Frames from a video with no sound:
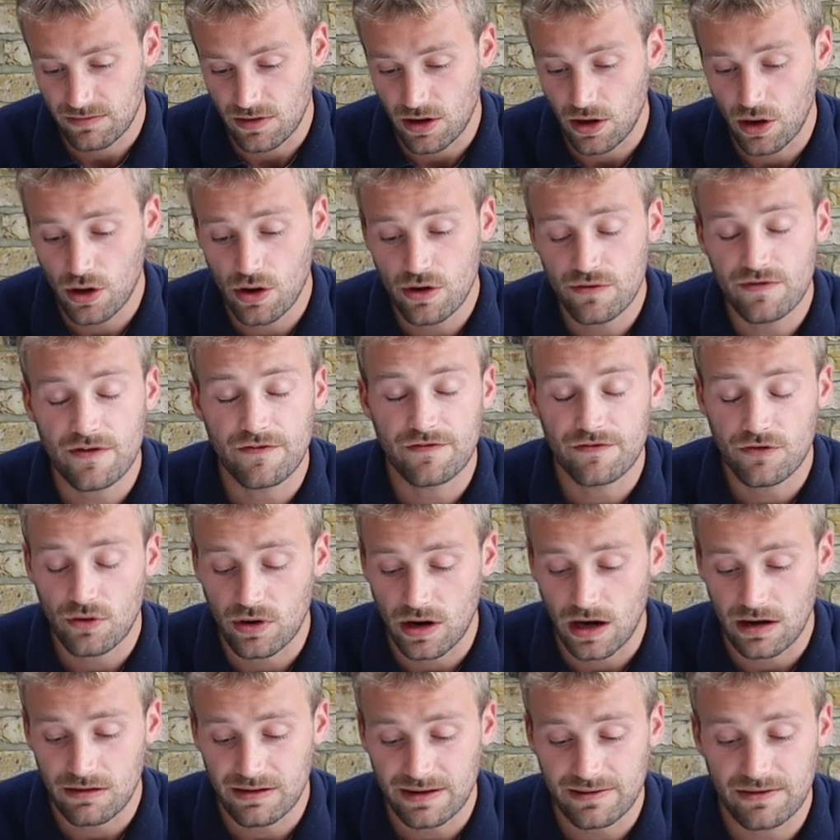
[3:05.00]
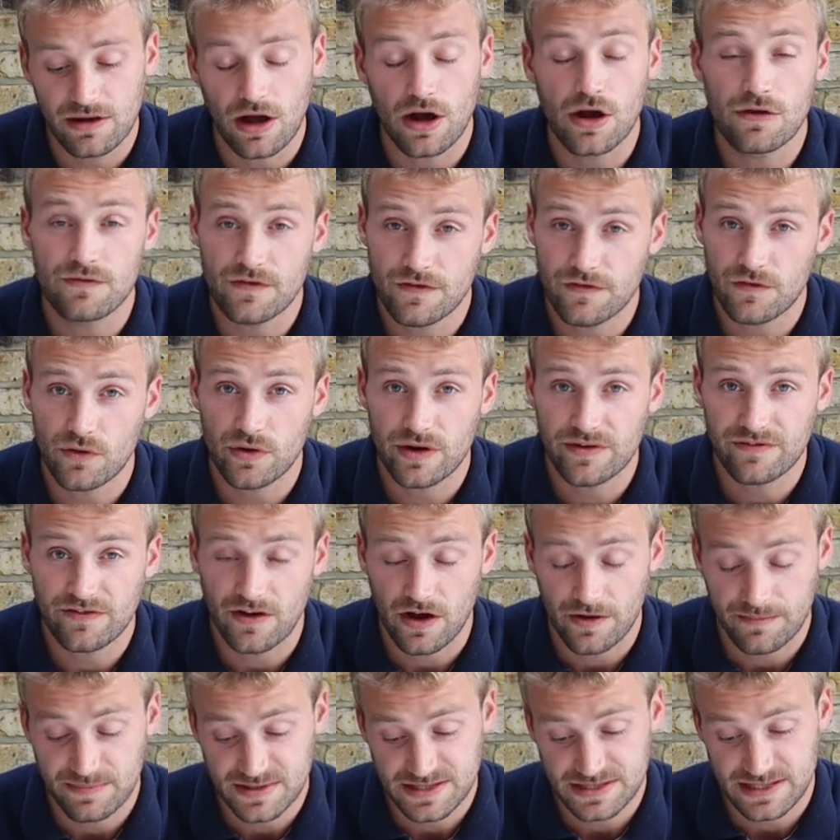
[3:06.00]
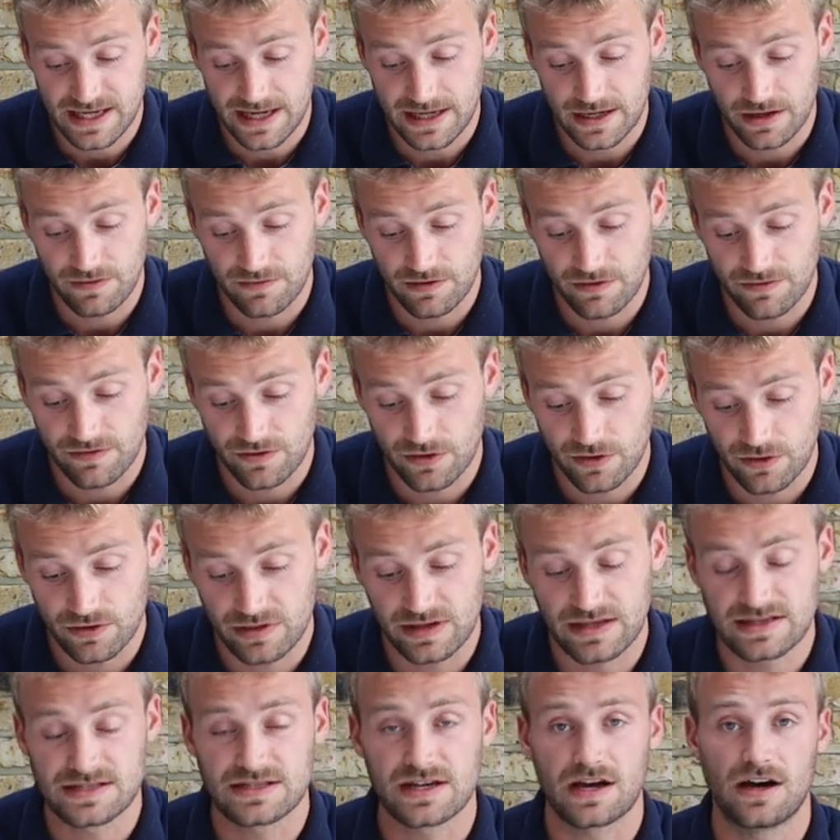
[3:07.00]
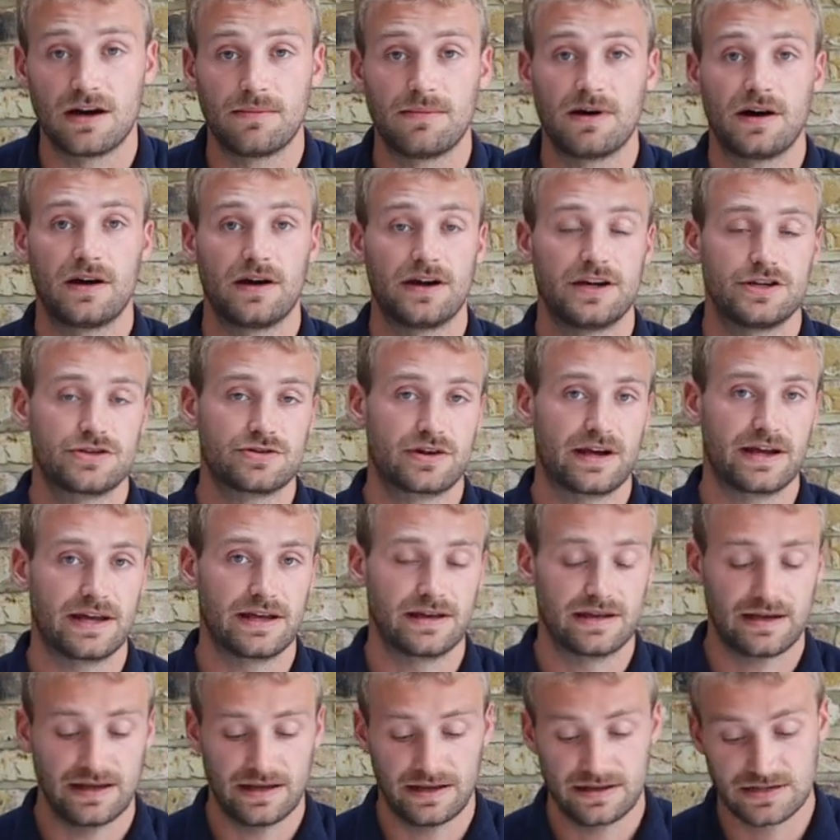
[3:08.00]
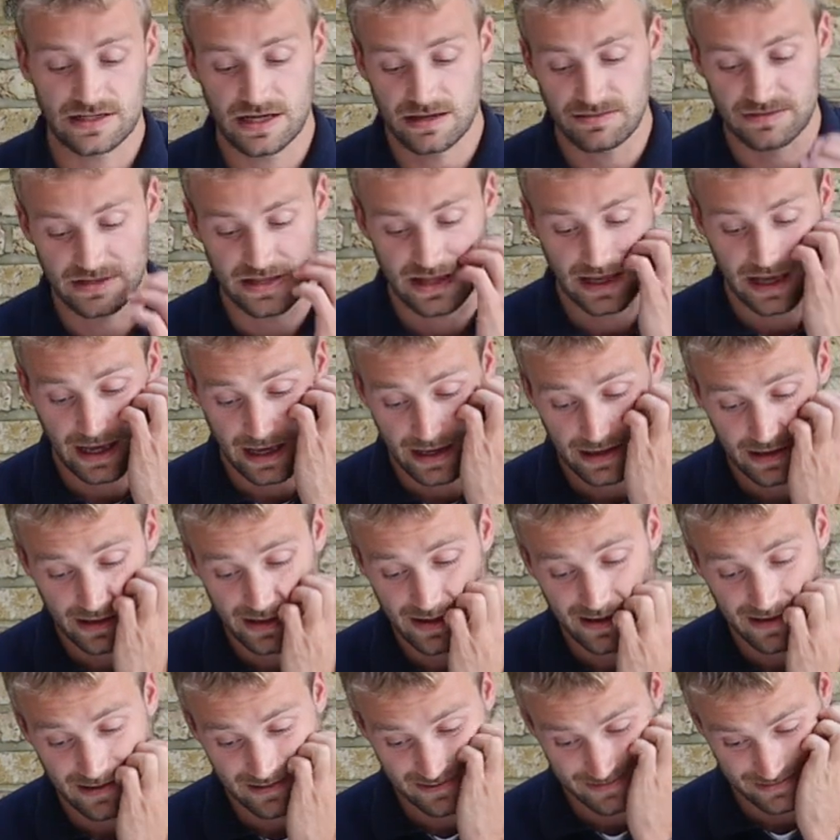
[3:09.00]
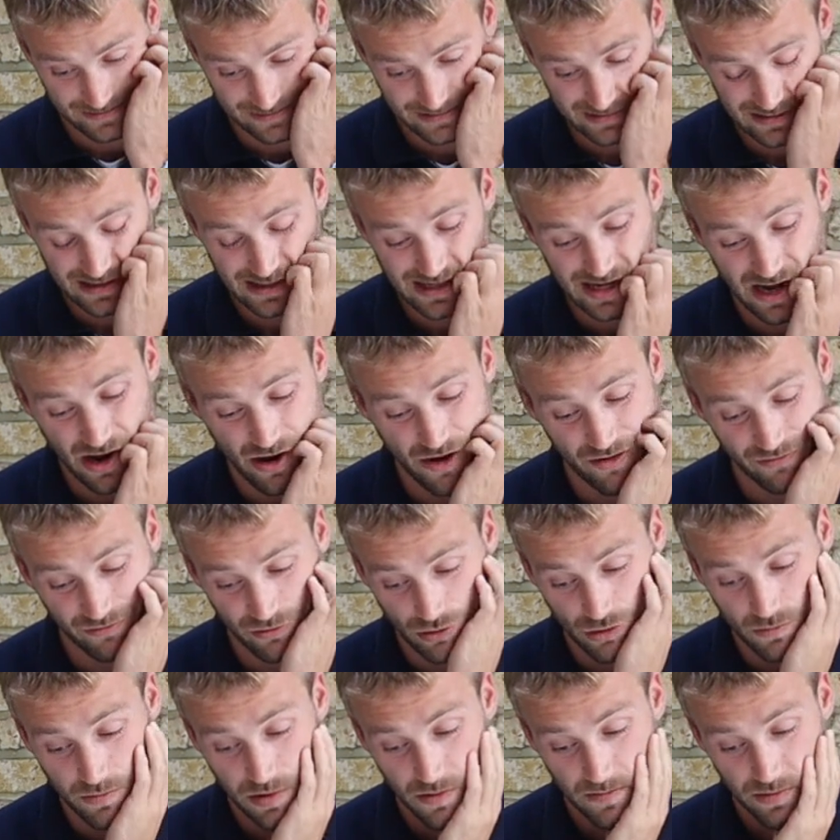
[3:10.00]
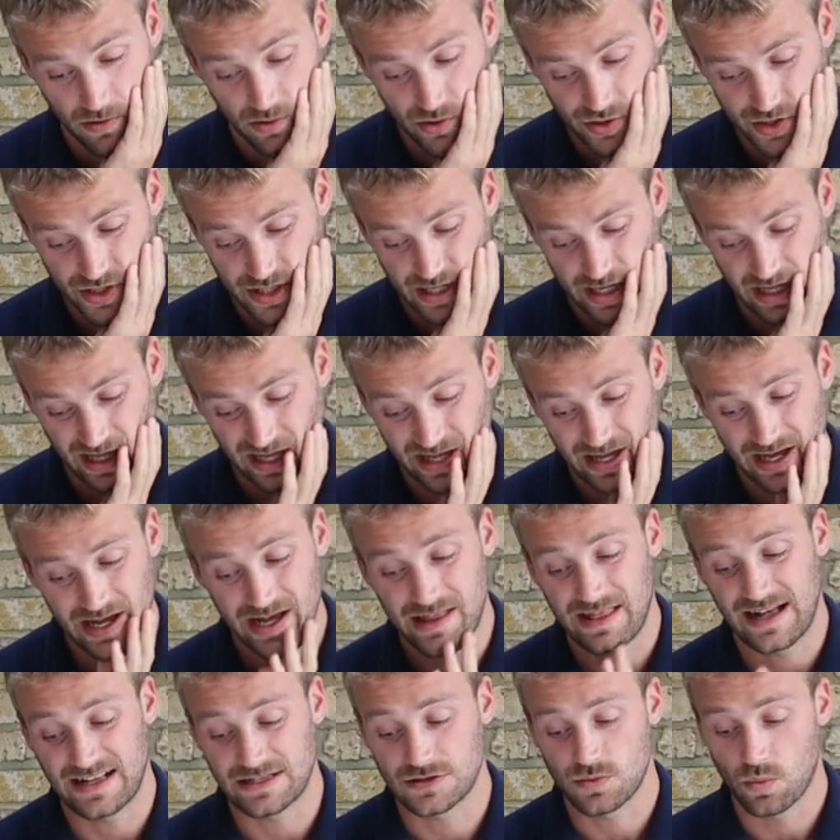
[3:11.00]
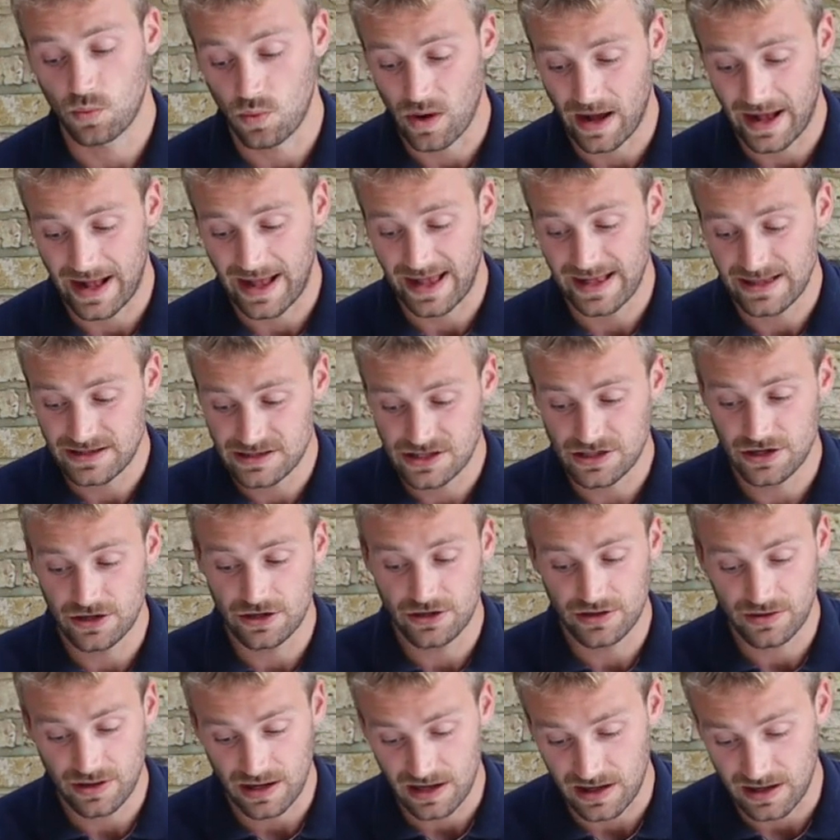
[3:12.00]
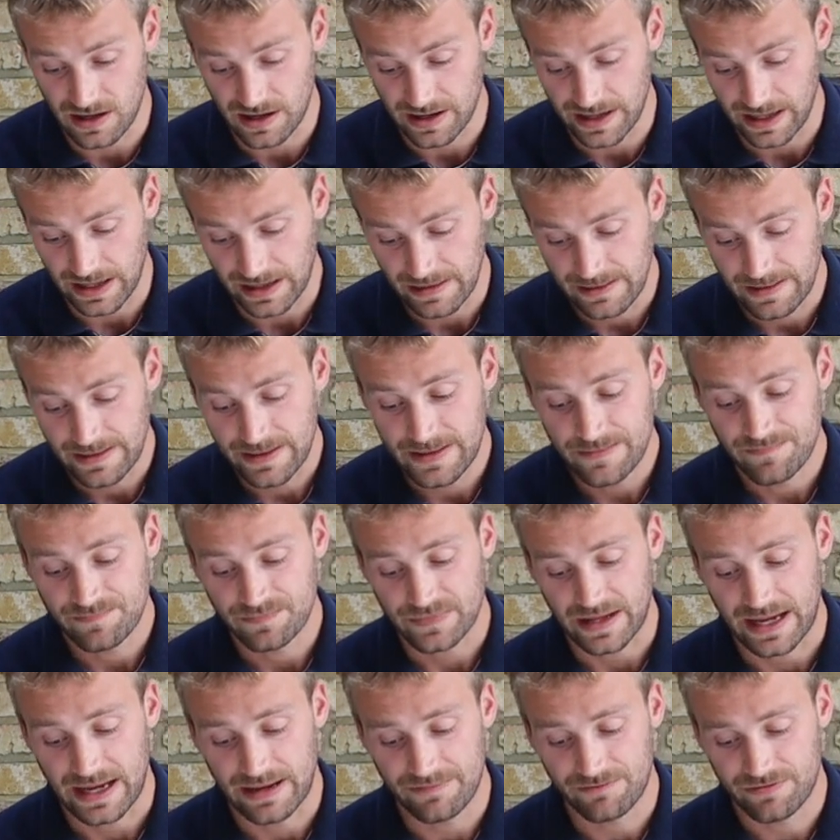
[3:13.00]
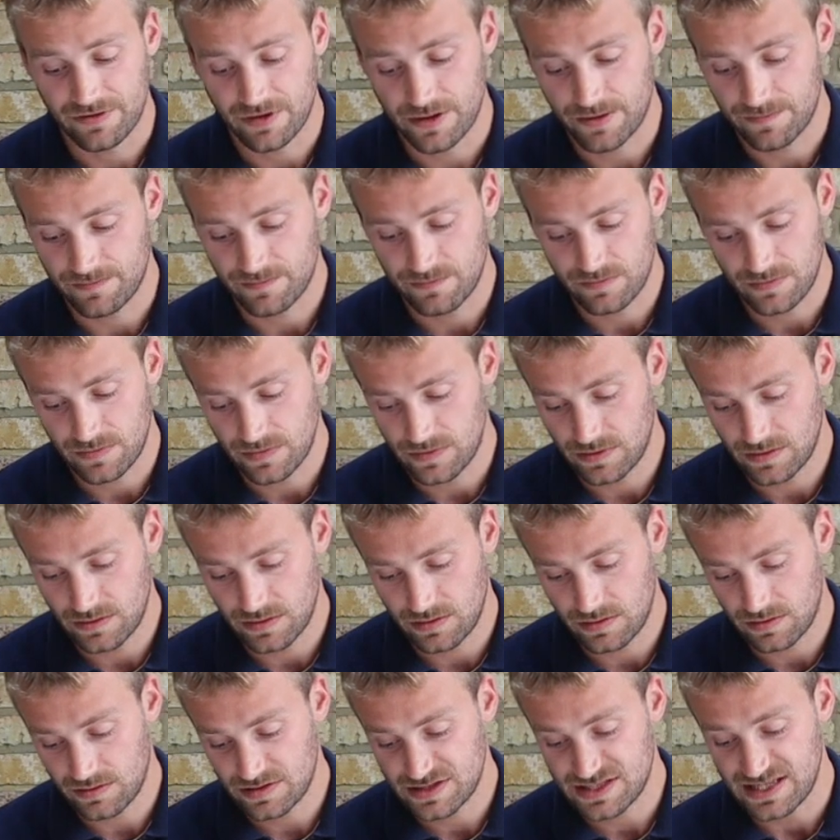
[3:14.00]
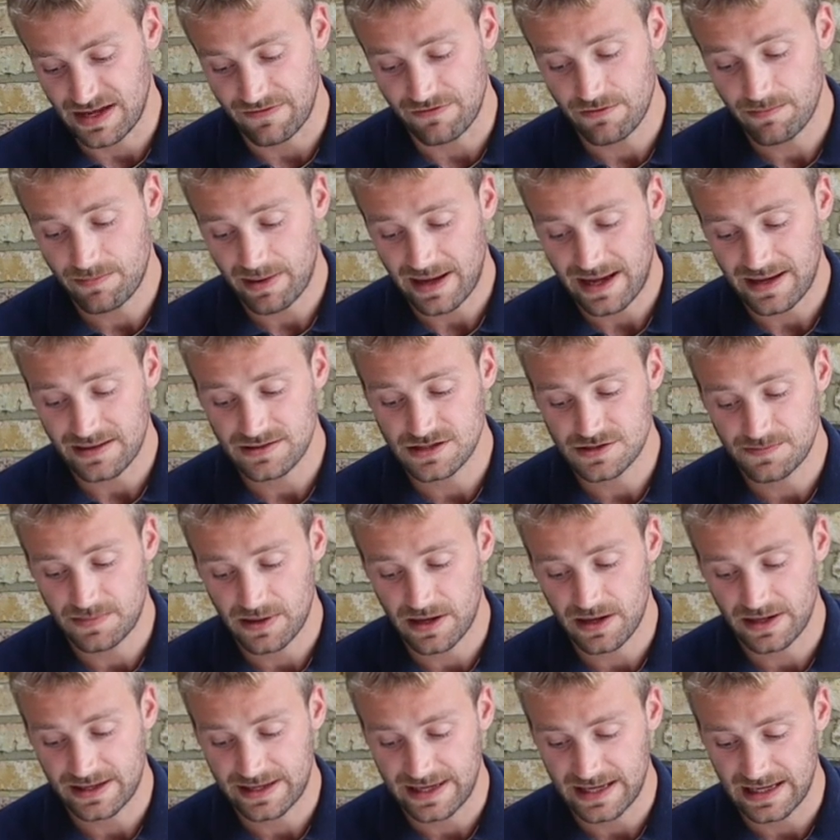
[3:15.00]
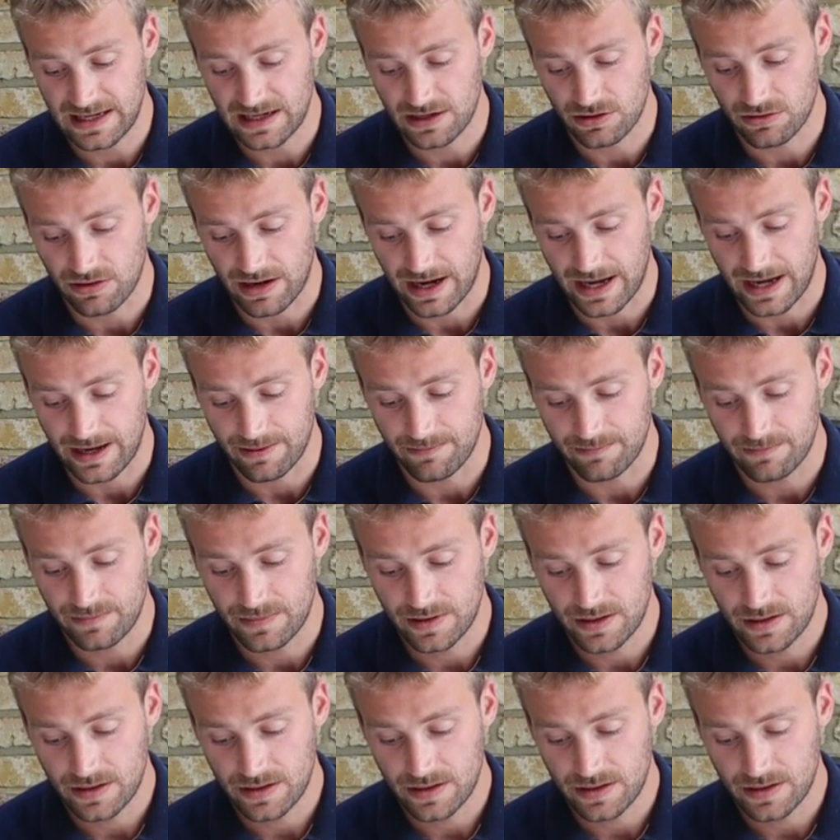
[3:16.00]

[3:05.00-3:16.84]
over four, I reckon over forty-five percent of the food is carbohydrate in terms of that overall proportioning. That's way too high. And for seven pounds per kilogram,